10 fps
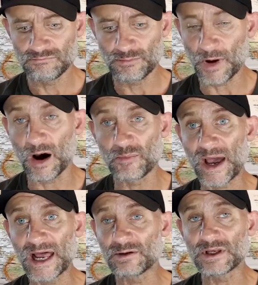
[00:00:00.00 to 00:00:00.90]
I
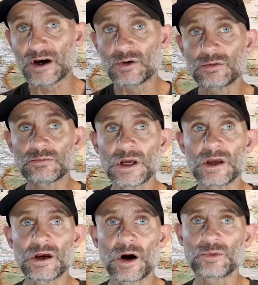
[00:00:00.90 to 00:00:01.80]

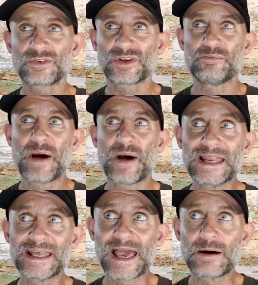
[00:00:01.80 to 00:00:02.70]
won't say I
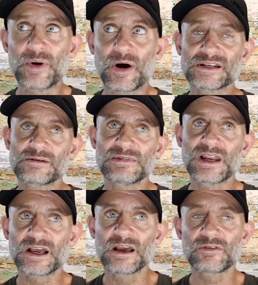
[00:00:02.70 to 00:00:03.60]
barely get by because I'm
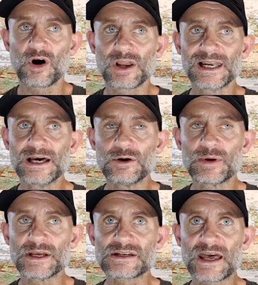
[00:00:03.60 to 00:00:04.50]
lucky I've got a little
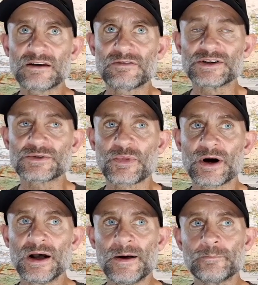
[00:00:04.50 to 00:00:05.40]
bit of savings, but
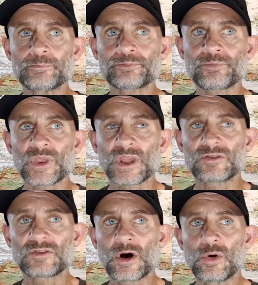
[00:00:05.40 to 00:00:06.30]

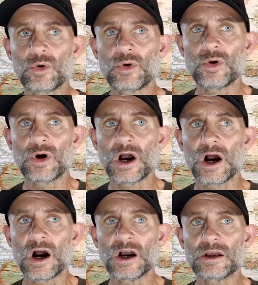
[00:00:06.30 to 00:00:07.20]
so
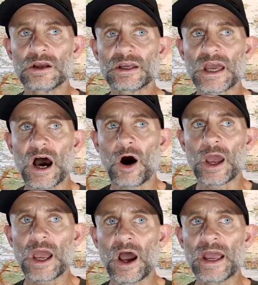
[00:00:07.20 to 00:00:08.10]

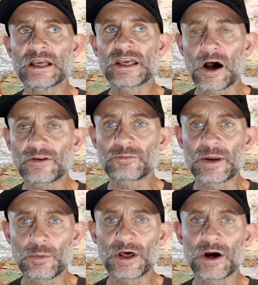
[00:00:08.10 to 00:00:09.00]
it guts me
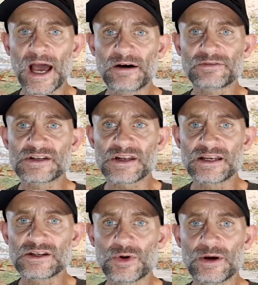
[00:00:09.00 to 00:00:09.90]
when I have to
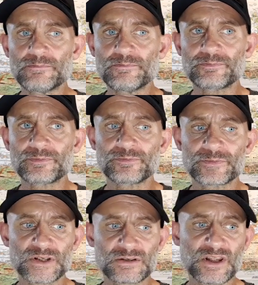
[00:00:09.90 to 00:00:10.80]
say to him,
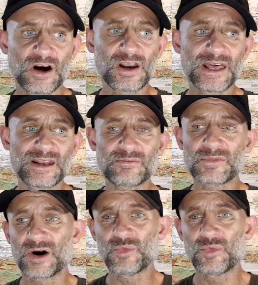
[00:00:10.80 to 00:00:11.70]
darling,
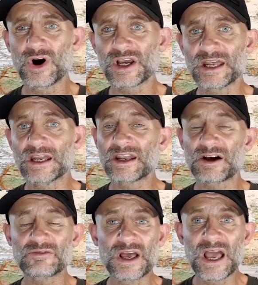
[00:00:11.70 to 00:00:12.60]
I'm working,
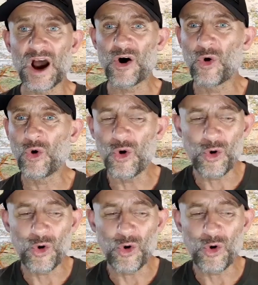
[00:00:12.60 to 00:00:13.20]
and or